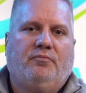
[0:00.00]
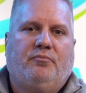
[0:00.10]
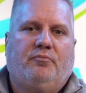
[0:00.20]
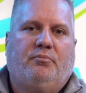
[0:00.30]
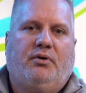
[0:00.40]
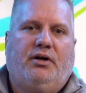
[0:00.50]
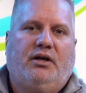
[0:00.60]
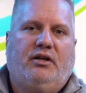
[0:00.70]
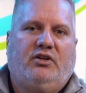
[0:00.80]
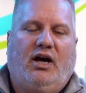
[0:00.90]
But
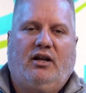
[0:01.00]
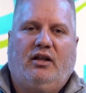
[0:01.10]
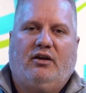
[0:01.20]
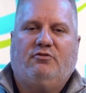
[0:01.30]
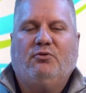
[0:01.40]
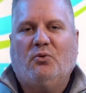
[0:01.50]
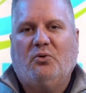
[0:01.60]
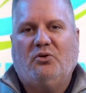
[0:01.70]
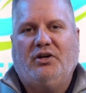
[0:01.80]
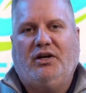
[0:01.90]
it's kind of like
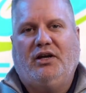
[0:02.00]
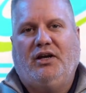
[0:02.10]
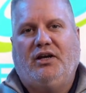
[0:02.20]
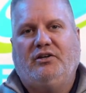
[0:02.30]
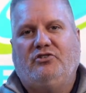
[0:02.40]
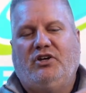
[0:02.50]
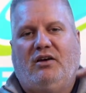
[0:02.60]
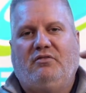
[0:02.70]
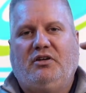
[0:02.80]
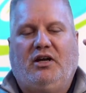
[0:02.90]
Ford and
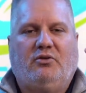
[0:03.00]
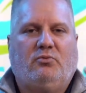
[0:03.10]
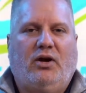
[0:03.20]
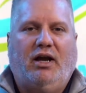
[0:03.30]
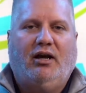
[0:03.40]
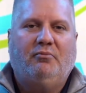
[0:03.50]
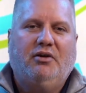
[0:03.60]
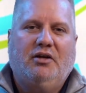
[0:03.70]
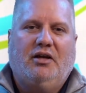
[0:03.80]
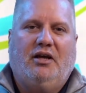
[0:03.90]
Chevy and Ram
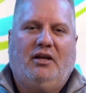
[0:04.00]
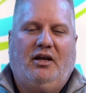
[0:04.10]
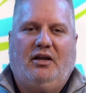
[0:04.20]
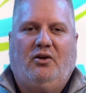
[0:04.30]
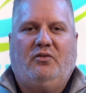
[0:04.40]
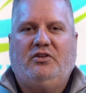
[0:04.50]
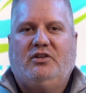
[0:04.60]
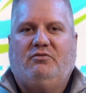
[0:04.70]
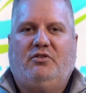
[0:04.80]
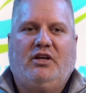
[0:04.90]
and all these
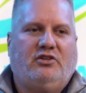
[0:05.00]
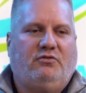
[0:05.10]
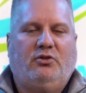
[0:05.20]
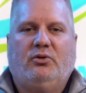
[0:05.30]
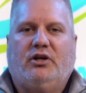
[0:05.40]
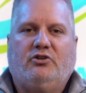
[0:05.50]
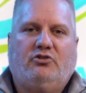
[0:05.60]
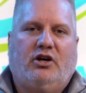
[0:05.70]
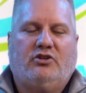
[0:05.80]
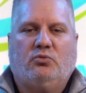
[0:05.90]
different things. If you look at
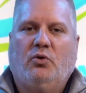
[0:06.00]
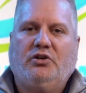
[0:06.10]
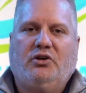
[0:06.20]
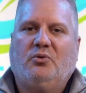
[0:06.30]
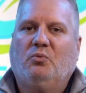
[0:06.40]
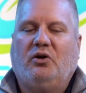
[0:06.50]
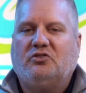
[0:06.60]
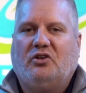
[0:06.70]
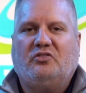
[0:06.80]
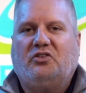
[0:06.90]
trucks, 1 year one's
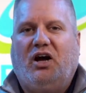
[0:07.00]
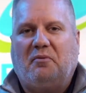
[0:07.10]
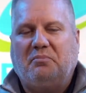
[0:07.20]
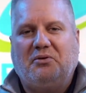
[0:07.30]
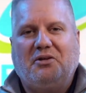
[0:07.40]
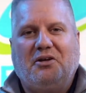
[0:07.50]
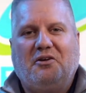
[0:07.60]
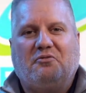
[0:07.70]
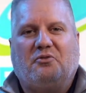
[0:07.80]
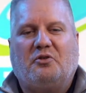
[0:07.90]
on top
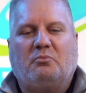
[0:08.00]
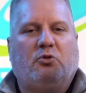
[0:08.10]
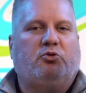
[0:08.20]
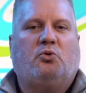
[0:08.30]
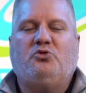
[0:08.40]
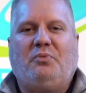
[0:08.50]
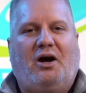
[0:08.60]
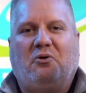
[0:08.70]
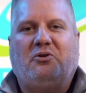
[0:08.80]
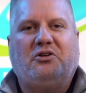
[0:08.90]
for the most
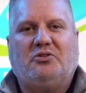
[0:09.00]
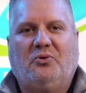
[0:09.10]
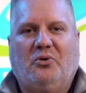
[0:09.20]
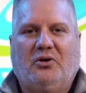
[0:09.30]
horsepower and torque, and